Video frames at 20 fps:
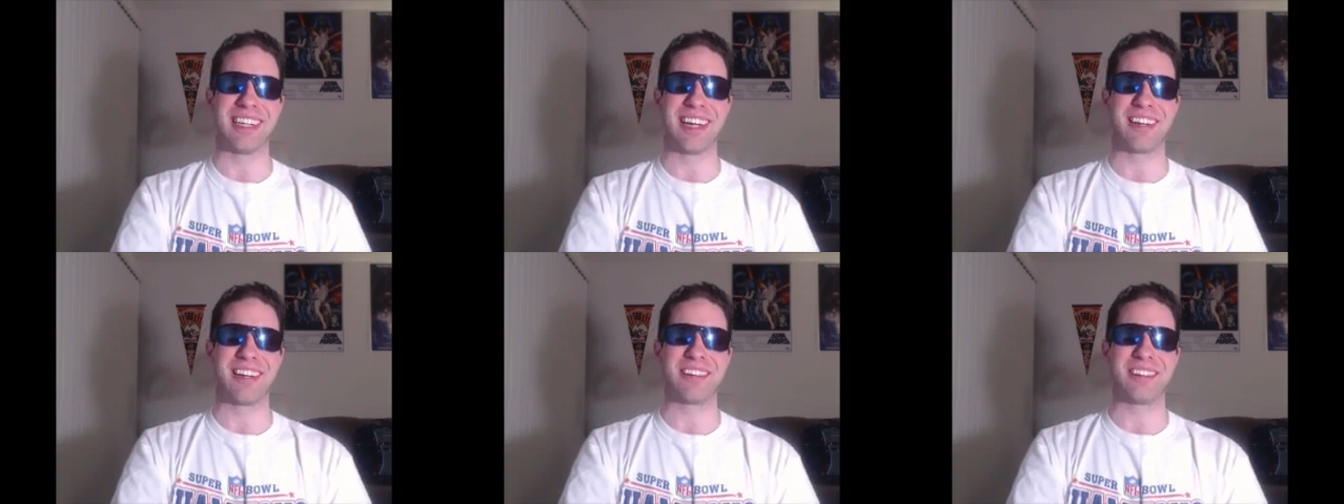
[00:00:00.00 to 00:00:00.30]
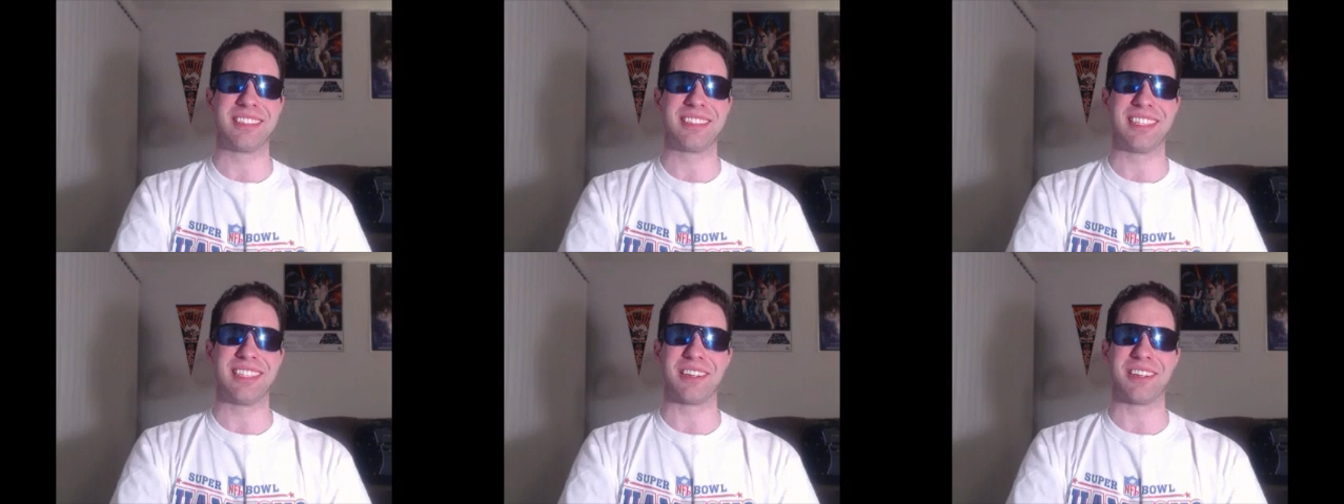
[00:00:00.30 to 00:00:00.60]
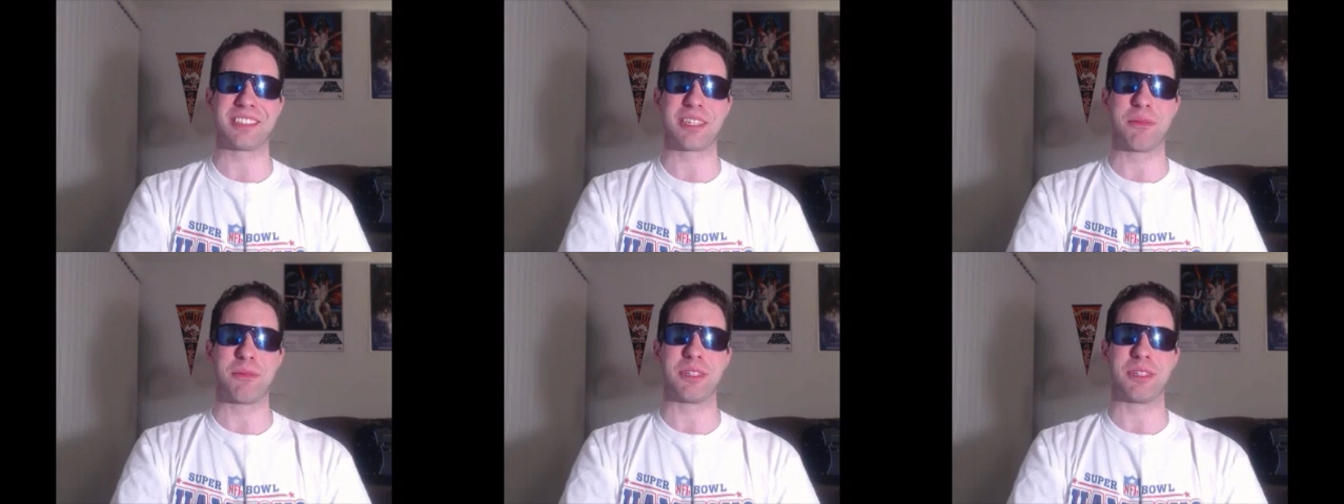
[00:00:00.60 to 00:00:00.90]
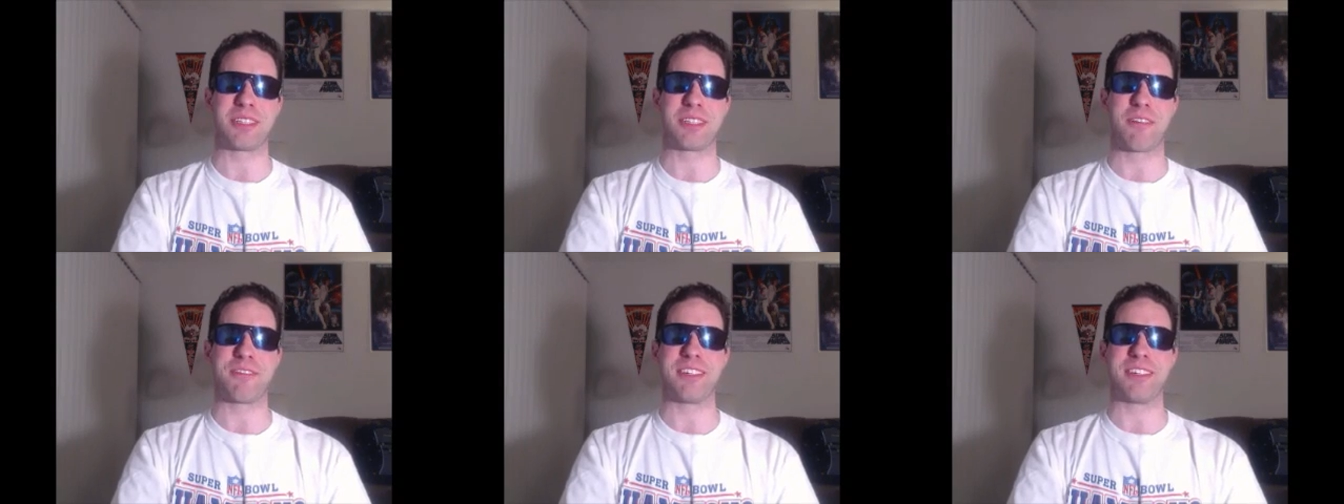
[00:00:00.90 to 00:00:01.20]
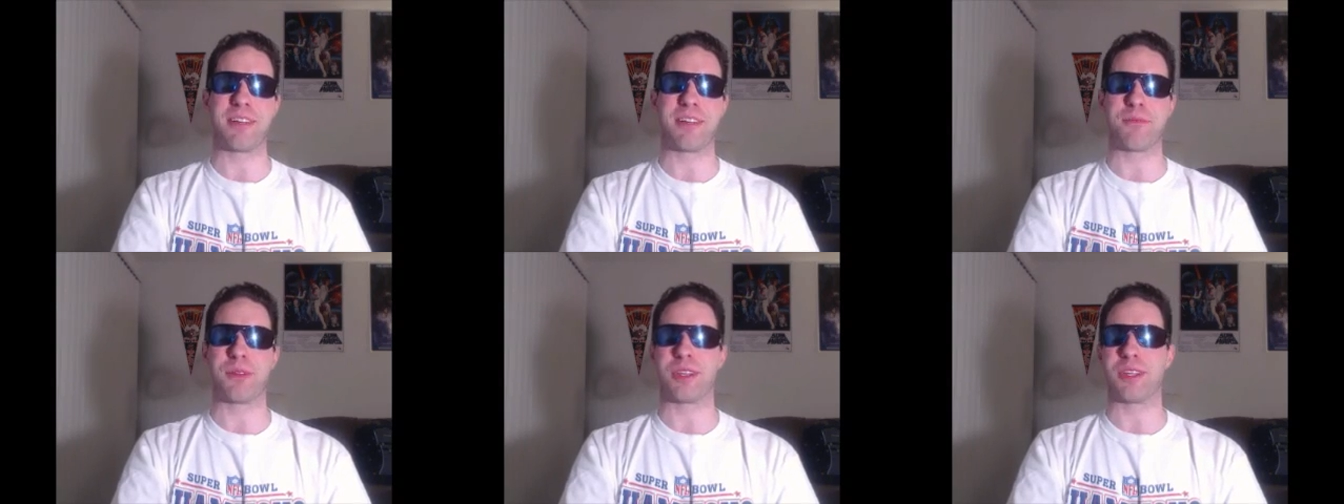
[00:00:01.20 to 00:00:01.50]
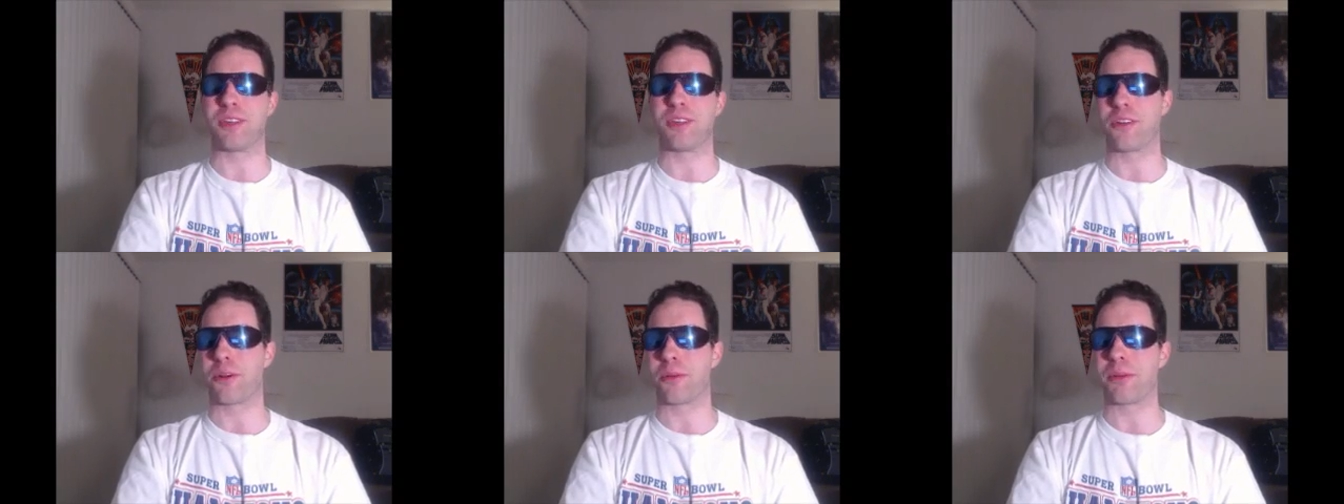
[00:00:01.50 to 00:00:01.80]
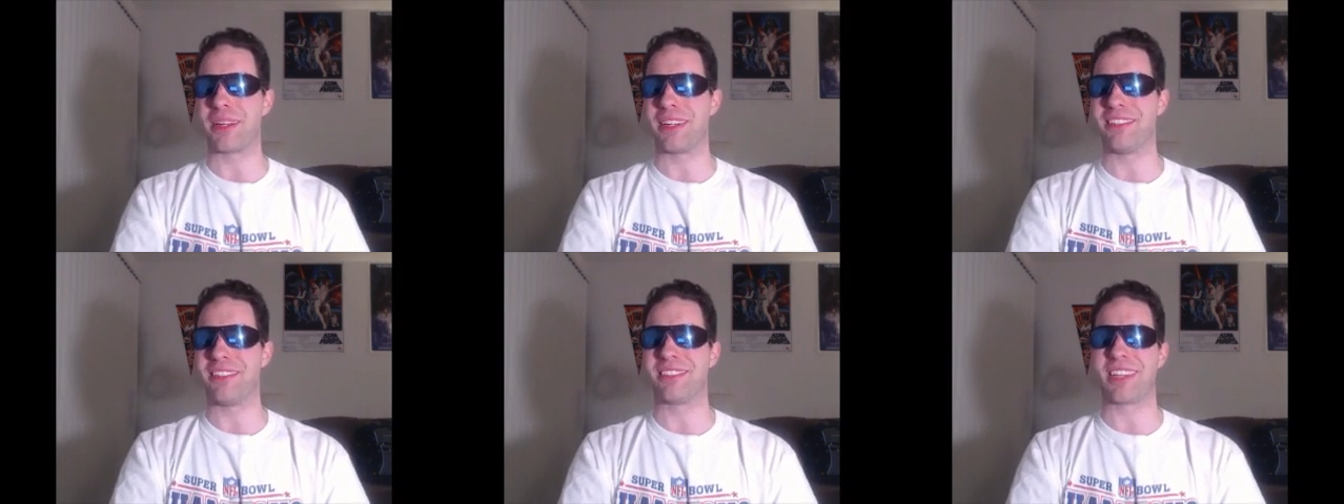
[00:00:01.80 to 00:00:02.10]
And some of the stuff he did with the
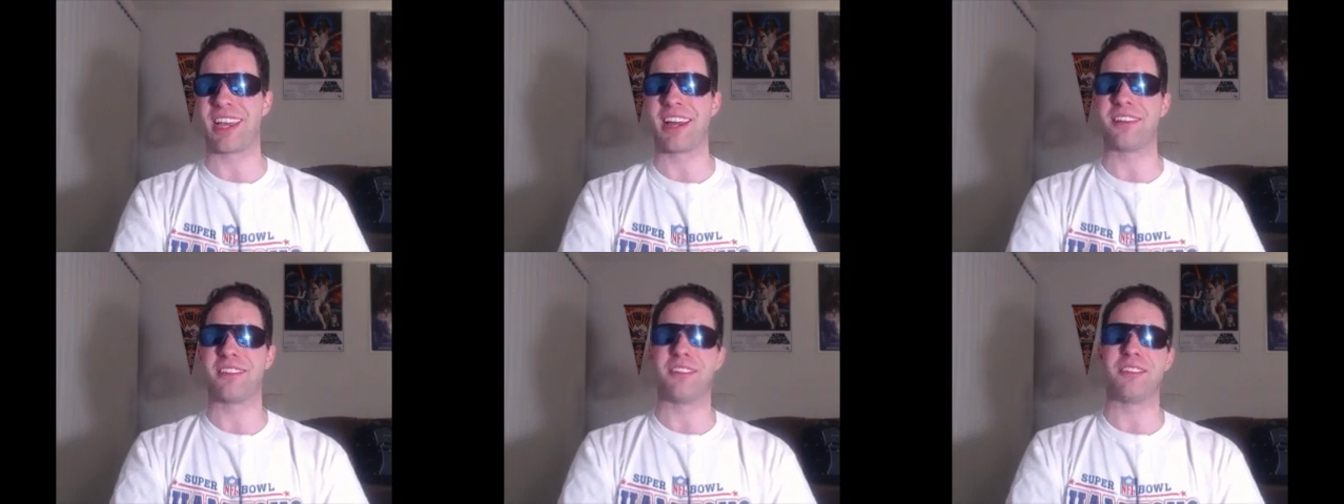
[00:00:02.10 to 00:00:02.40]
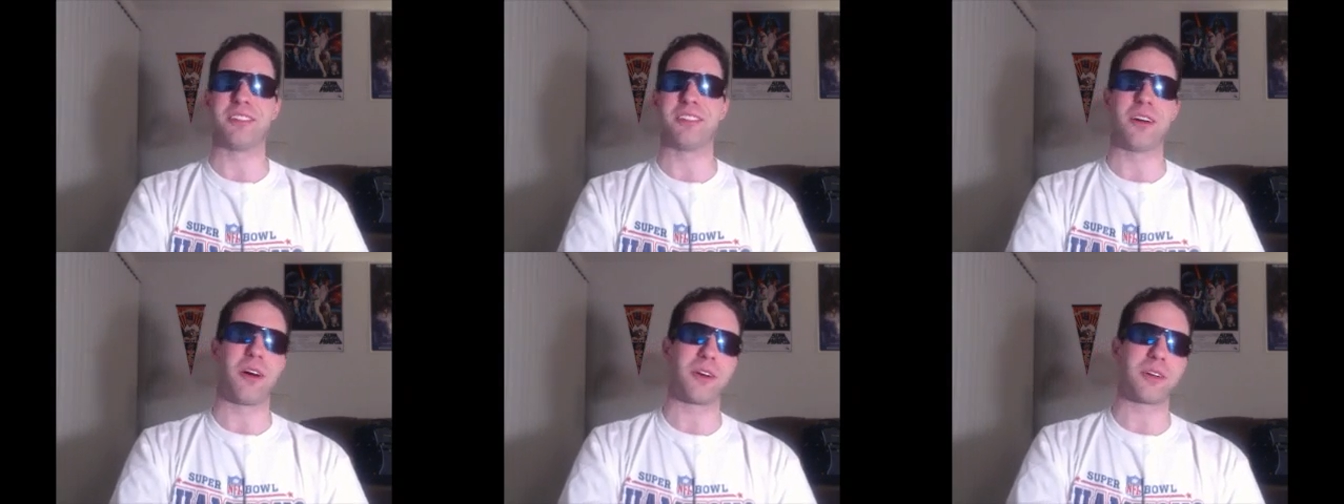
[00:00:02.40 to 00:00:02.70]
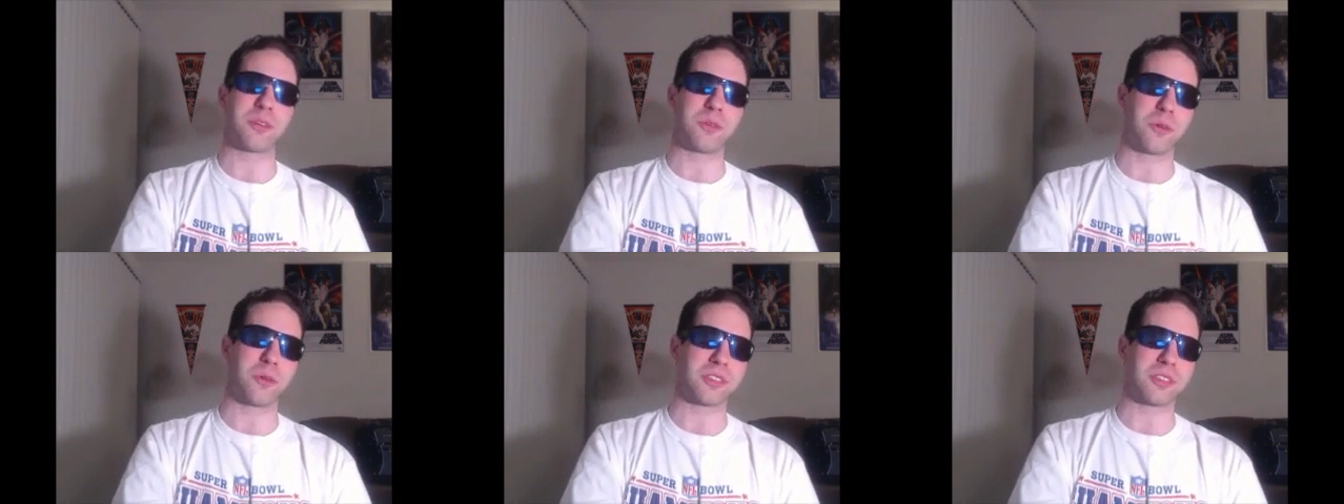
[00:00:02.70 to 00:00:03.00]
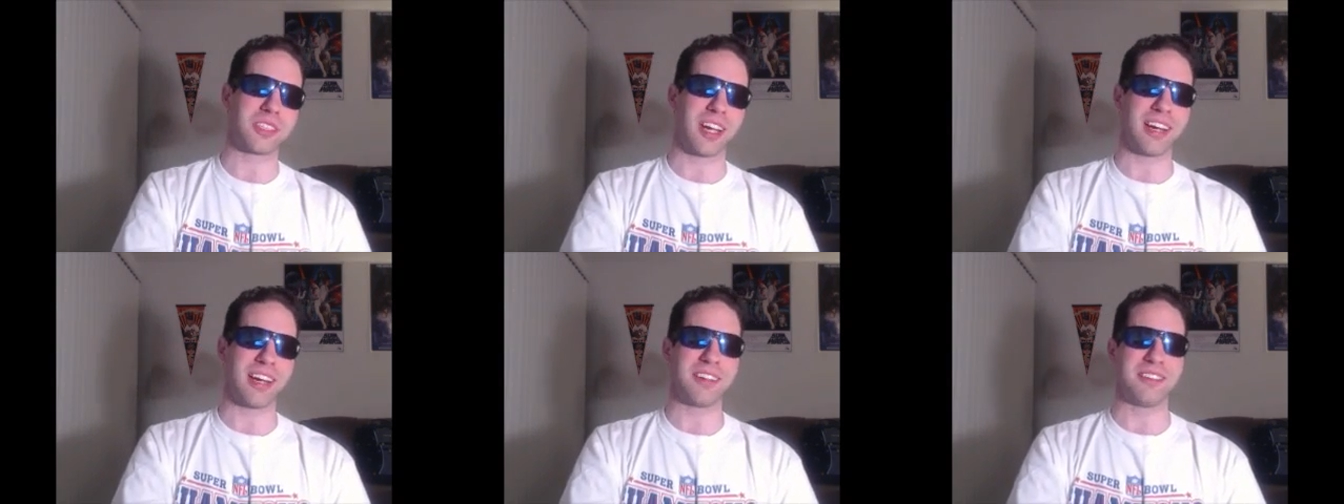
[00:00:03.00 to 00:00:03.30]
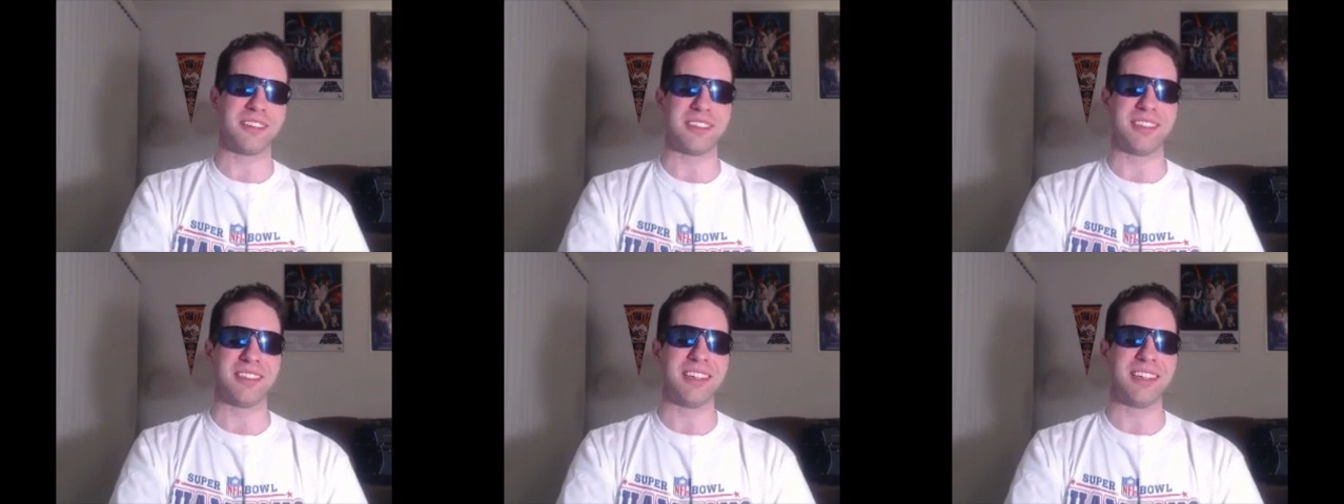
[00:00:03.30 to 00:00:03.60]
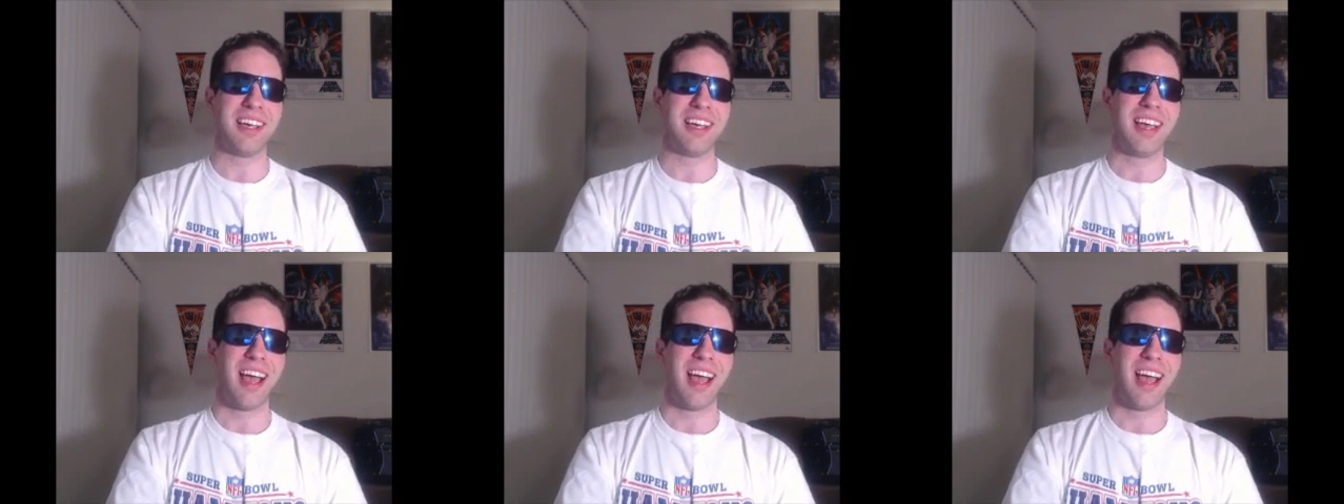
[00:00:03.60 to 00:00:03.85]
European title and the Hardcore title, and